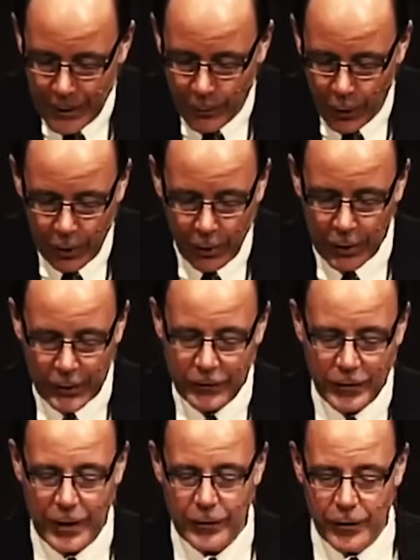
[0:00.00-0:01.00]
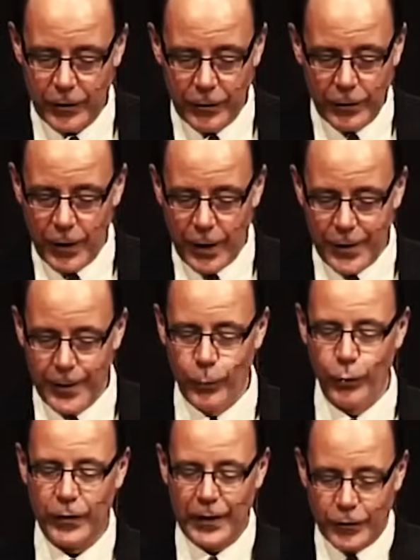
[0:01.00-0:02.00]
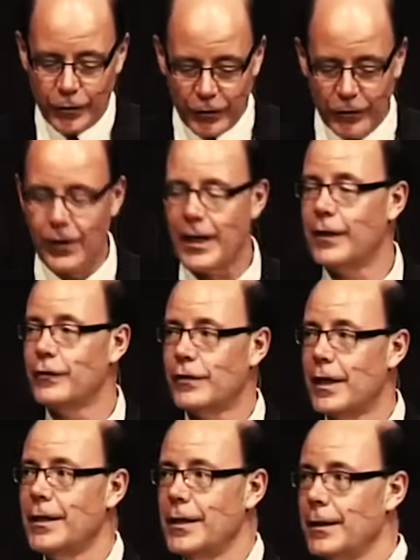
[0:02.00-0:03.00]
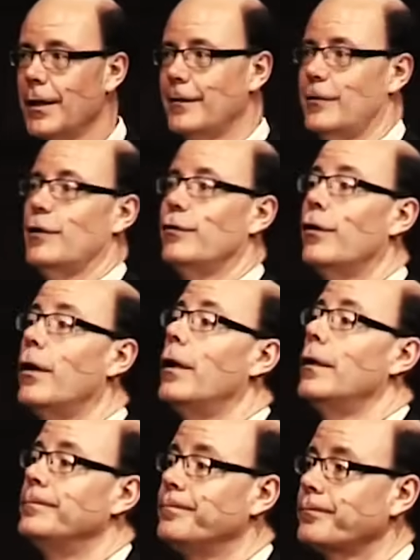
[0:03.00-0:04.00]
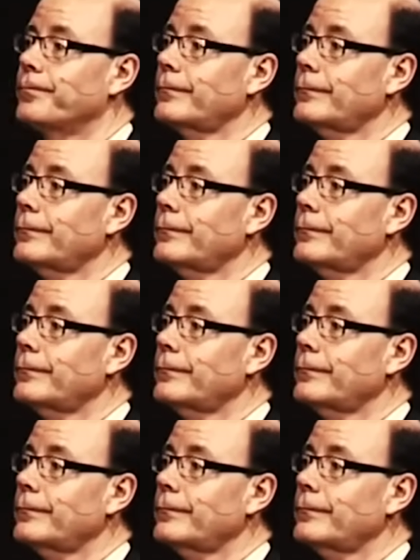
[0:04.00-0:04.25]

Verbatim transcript: Paul already said, Let him who thinks he stands take heed lest he fall.